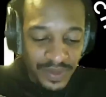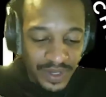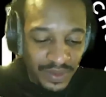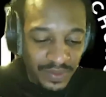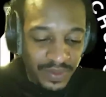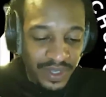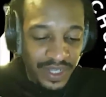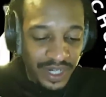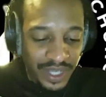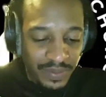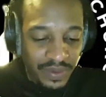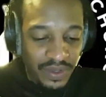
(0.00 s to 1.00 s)
we're going we're going to
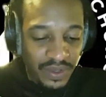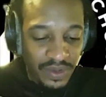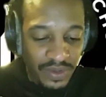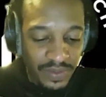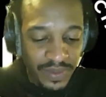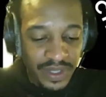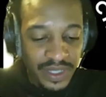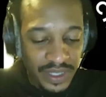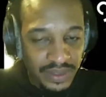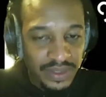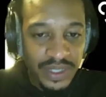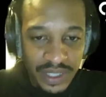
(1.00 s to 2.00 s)
keep on going, because
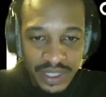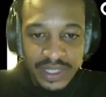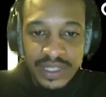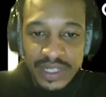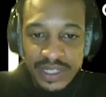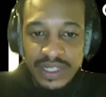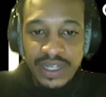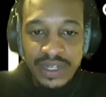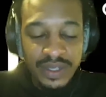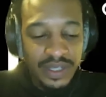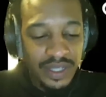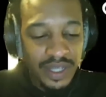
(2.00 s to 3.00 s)
it, it's it's going to
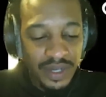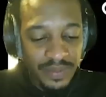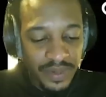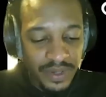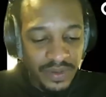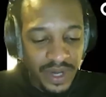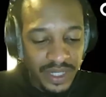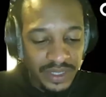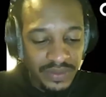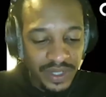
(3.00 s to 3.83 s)
it's going to progress.